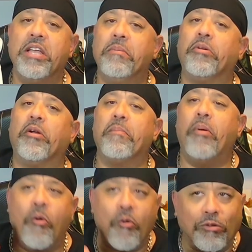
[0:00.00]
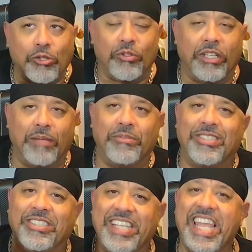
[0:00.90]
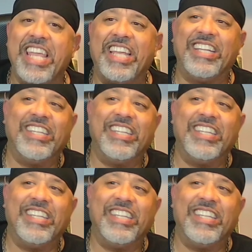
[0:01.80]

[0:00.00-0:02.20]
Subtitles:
but on portrait, I'm just saying